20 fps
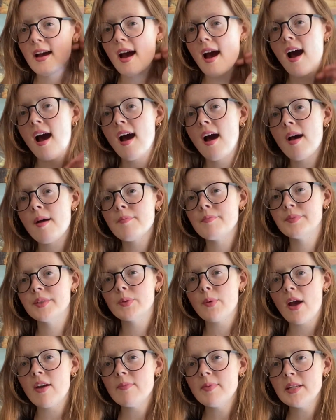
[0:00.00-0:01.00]

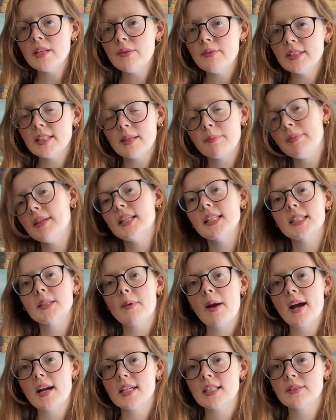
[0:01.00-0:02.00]
So I've been using
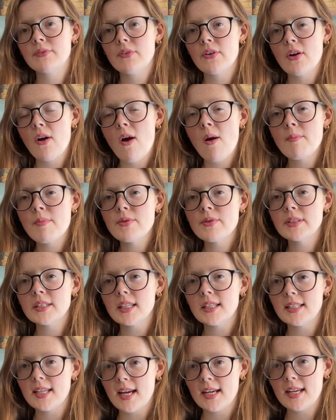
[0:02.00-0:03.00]
beeswax for almost
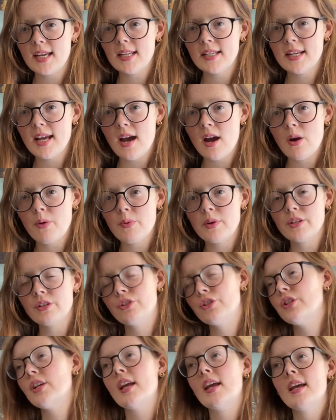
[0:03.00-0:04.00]
a decade now,
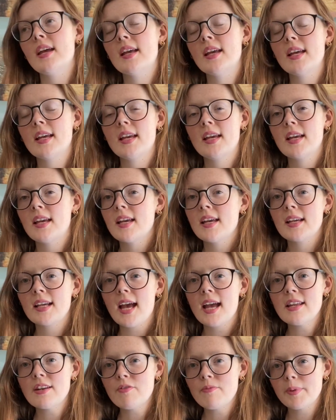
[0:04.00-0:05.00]
which
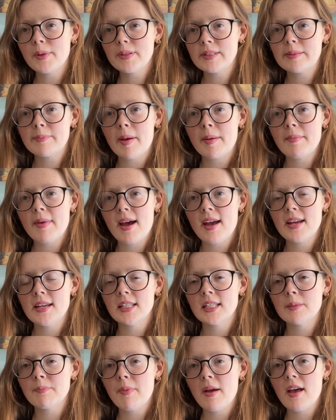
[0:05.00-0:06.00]
kind of blows my
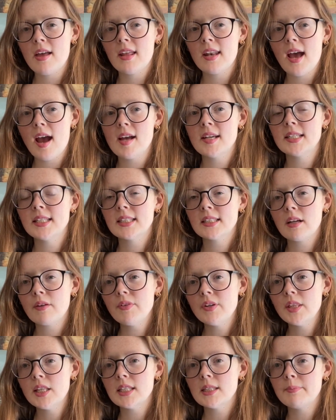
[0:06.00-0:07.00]
mind, but I
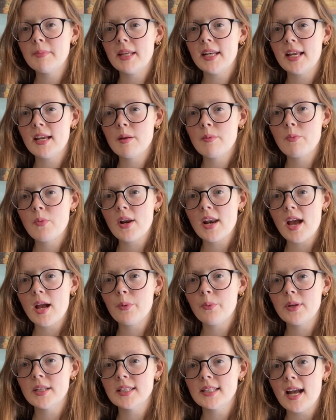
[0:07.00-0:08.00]
discovered this medium when I
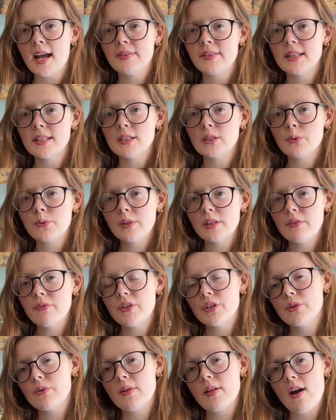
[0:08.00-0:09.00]
was at the School of
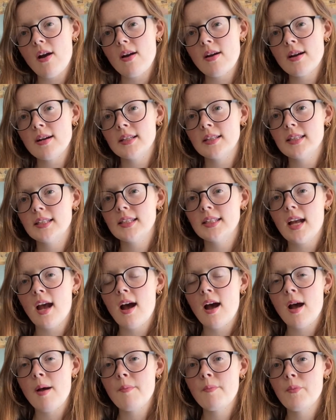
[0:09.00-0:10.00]
Visual Arts
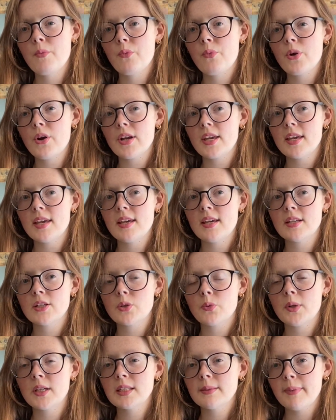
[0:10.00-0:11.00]
working
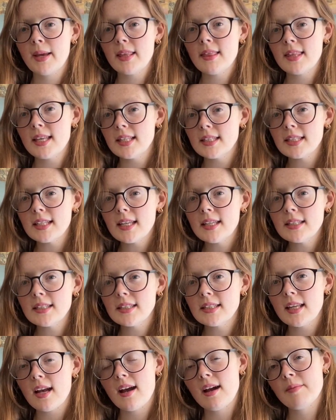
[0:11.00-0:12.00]
towards my
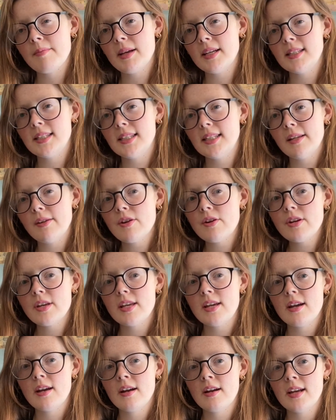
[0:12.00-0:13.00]
thesis my senior
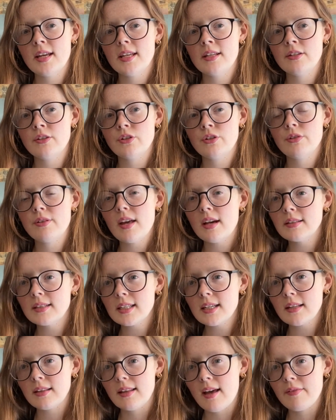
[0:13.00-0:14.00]
year in
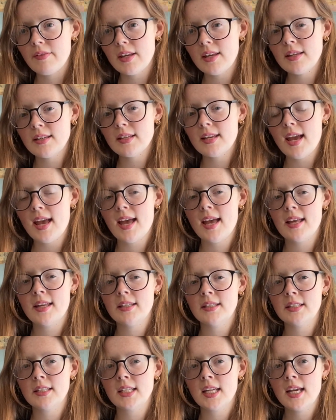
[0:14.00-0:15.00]
2011,
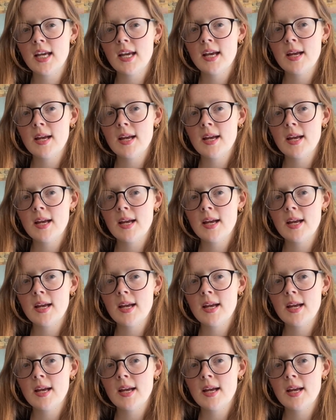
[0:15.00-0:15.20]
and